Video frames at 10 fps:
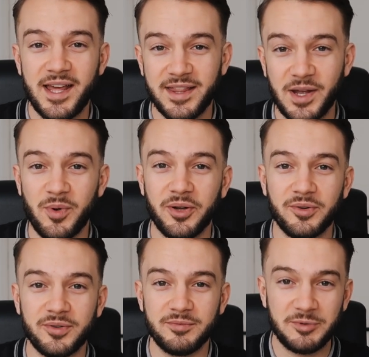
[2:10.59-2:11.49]
they
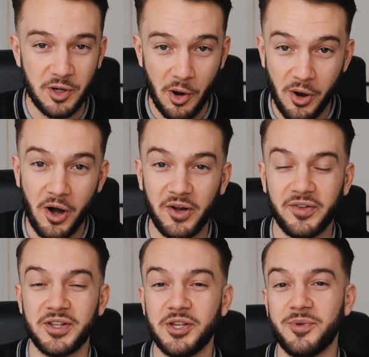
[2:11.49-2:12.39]
will go hard
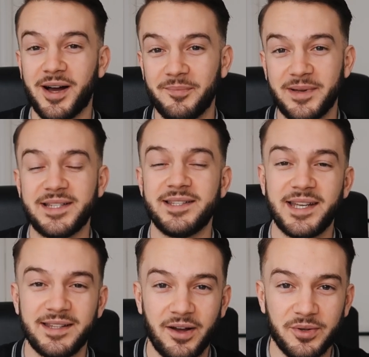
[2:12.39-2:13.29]
on you and basically
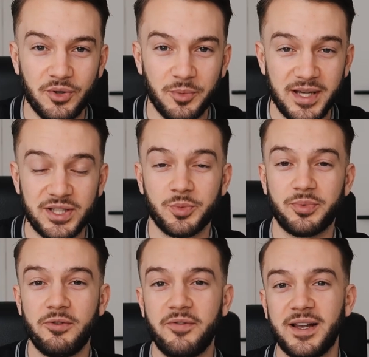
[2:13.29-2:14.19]
take down your personal
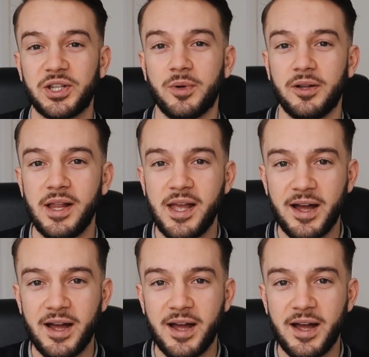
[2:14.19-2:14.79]
profile as well